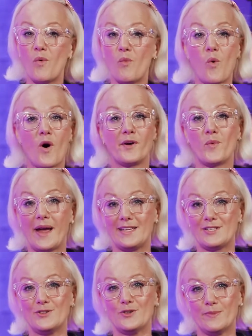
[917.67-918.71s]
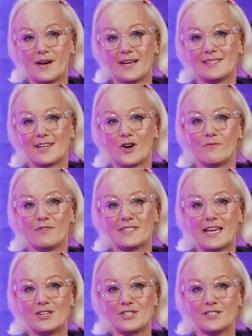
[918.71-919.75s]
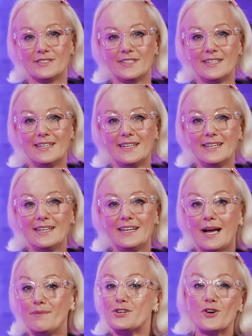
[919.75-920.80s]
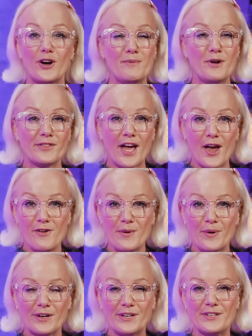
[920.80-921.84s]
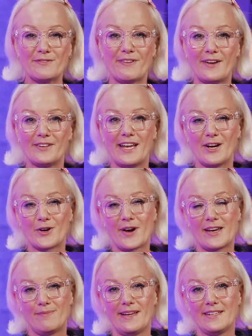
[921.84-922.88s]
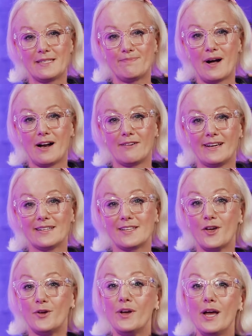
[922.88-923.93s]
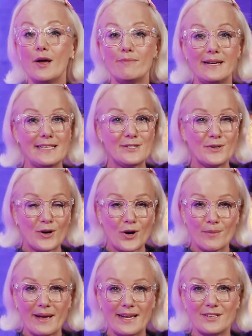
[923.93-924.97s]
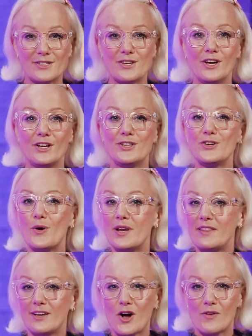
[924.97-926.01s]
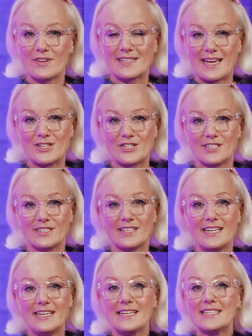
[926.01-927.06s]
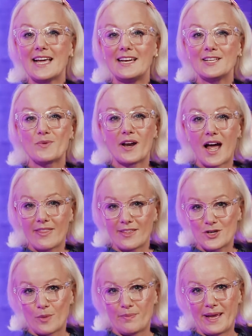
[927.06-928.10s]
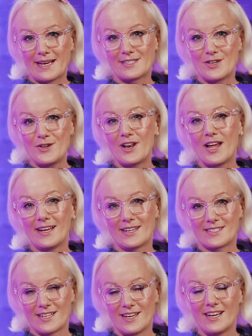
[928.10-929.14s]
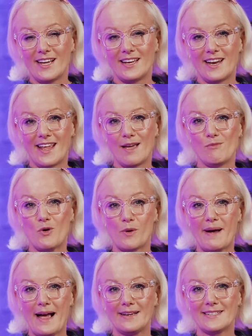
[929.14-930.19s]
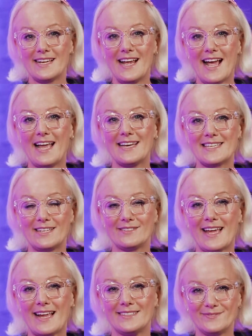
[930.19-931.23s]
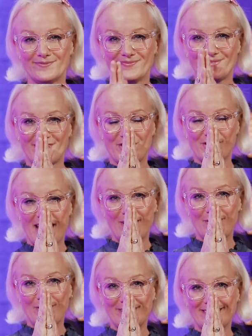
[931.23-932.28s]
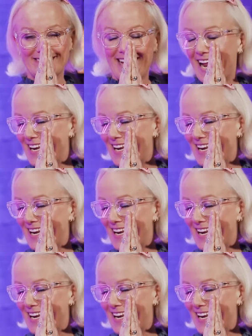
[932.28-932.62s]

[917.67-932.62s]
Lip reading: what a way to normalise the conversation. I'm sure I'm not the only one who's found it incredibly inspiring. So please do comment, join in the conversation, tell us what other topics you'd like to learn and hear more about. Until then, shine on, and